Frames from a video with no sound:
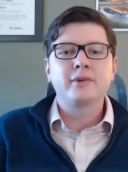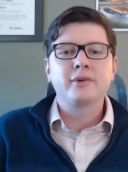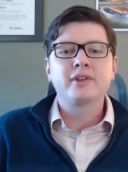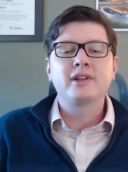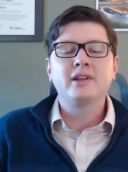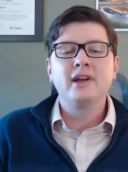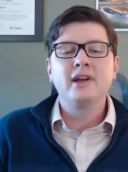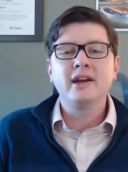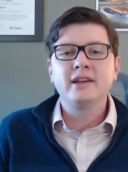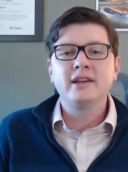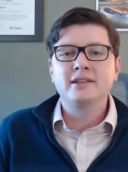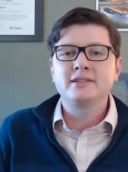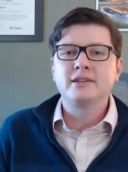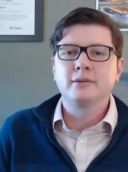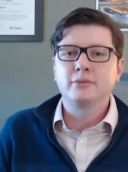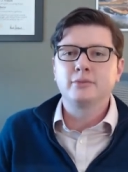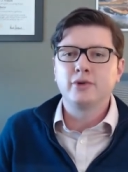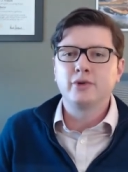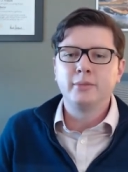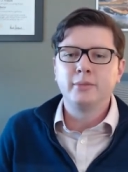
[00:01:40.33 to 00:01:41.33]
with clients
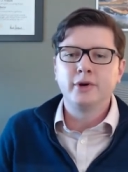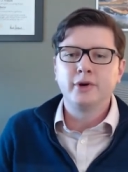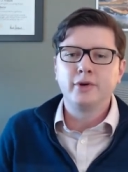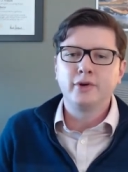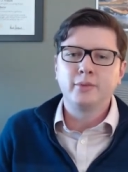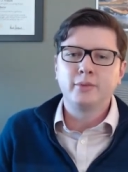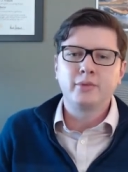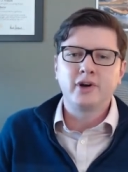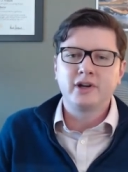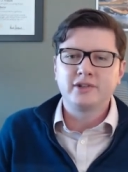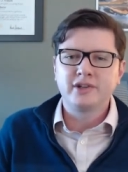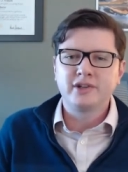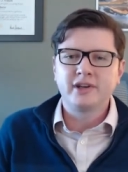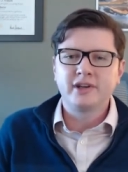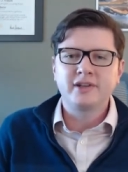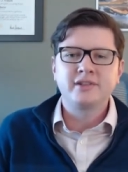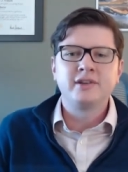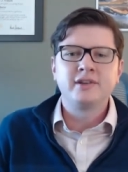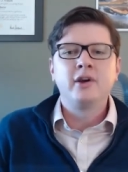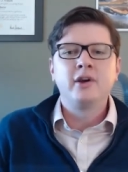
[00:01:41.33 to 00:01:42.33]
on pro bono
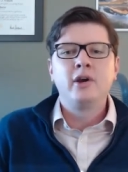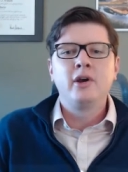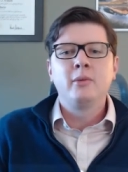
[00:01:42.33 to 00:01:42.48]
projects,